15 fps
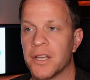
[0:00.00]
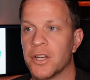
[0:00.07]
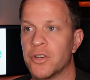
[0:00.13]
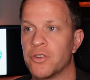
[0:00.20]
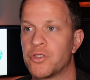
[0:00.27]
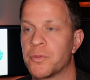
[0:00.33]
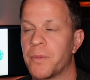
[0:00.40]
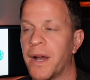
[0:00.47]

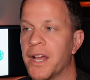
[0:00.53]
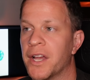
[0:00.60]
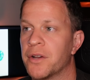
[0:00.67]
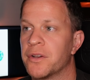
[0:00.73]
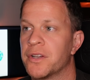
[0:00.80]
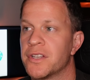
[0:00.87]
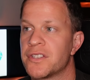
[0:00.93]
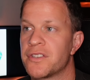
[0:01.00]

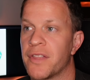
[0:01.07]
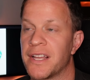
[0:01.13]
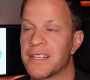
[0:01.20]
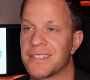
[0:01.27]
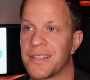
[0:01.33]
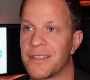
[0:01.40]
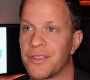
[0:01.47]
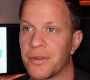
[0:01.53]
Nutrabio. So
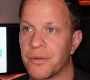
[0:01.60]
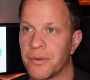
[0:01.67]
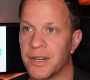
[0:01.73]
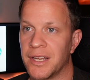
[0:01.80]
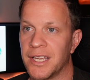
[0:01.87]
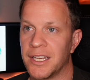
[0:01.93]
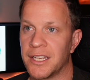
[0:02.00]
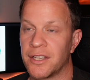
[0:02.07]
that's the
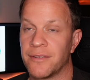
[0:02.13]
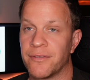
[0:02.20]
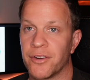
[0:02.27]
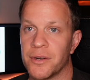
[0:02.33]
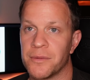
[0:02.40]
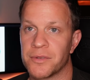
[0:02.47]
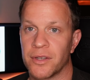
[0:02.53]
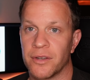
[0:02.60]
three
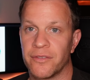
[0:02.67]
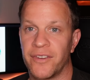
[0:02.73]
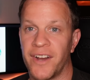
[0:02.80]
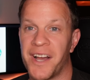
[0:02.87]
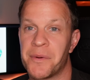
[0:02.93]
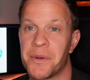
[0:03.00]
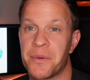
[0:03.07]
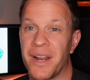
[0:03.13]
confirmed so
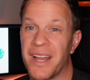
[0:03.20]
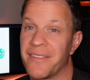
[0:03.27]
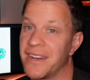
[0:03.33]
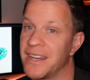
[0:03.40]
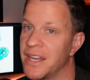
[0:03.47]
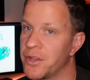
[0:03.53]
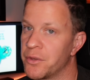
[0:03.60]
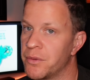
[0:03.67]
far. We will have
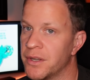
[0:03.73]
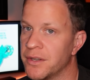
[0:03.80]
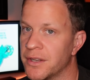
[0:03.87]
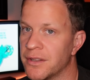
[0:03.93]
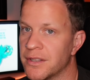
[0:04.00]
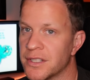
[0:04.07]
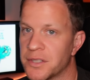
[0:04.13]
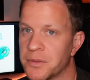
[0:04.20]
another
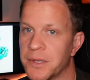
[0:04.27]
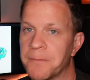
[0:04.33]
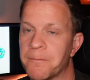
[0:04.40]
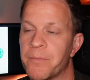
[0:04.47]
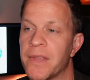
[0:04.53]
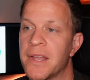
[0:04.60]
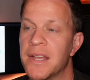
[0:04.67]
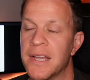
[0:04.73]
one this week.
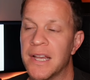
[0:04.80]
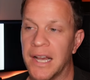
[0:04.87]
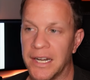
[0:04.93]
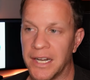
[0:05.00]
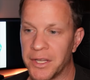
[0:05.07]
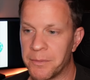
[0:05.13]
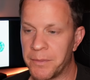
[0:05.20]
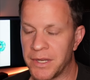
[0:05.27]

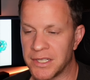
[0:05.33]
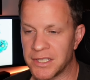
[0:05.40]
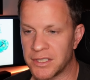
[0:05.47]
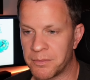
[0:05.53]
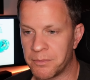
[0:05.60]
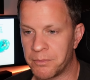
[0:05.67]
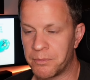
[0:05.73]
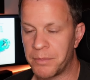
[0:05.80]
Another
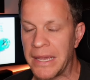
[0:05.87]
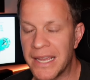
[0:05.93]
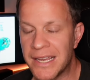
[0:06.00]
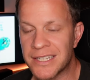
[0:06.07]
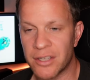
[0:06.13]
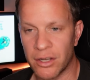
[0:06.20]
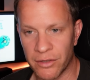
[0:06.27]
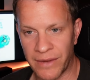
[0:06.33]

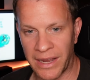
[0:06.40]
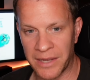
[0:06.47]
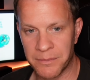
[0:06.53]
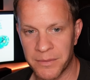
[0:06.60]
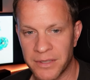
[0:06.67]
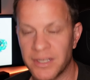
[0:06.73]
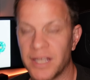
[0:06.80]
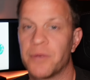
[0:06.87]
piece of
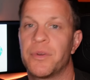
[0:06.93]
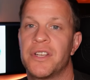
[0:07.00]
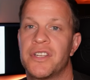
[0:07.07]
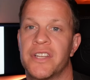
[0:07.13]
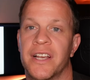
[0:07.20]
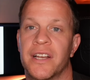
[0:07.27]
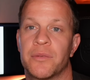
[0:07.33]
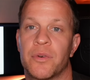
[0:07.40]
admin that we
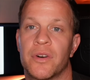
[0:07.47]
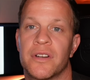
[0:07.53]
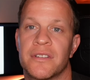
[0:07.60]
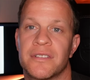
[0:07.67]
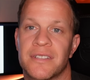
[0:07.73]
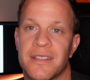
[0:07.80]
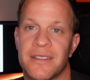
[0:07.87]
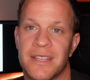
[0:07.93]
shared
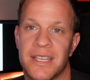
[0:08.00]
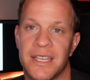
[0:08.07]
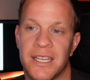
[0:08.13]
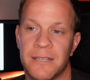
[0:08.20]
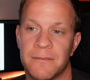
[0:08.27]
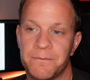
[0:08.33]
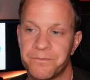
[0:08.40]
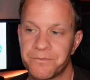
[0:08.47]
was
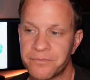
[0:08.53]
the